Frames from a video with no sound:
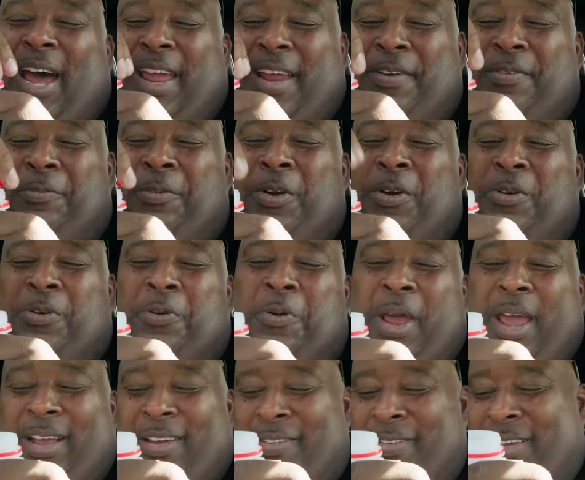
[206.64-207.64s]
it real
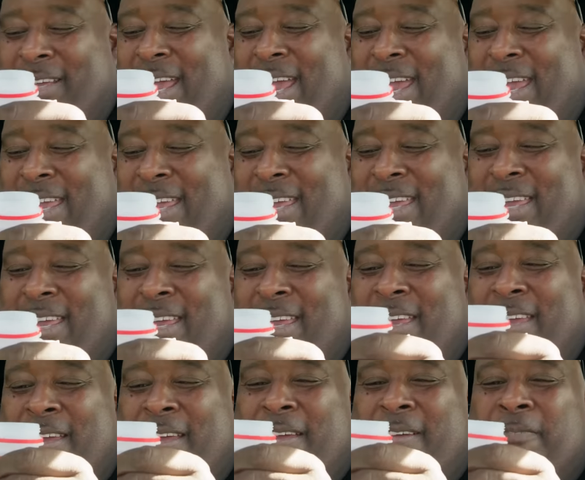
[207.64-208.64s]
quick, okay?
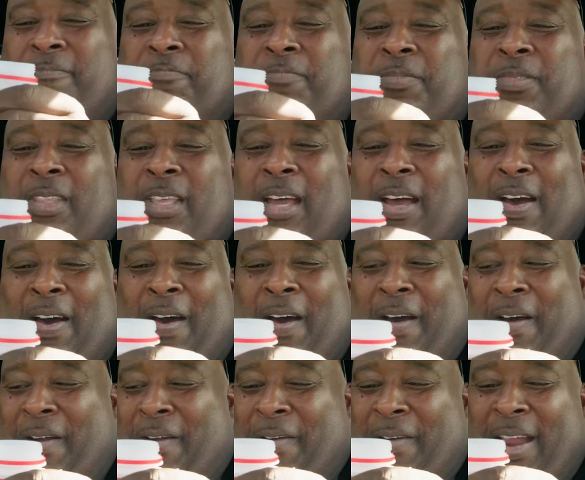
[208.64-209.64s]

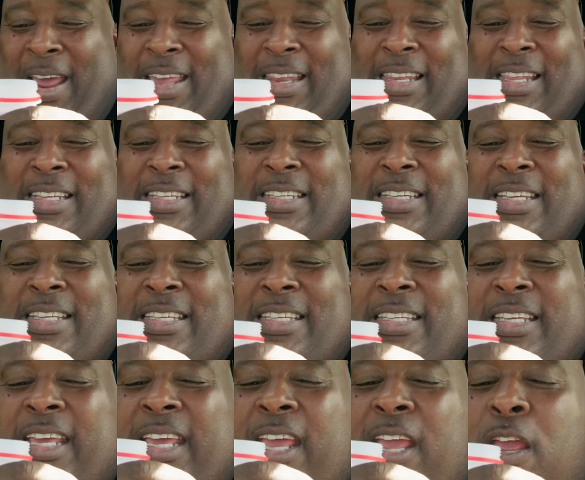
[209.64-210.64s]
All right, let's just
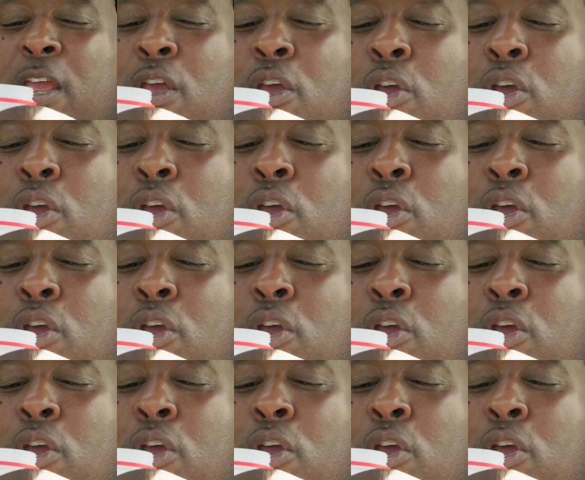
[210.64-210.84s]
see.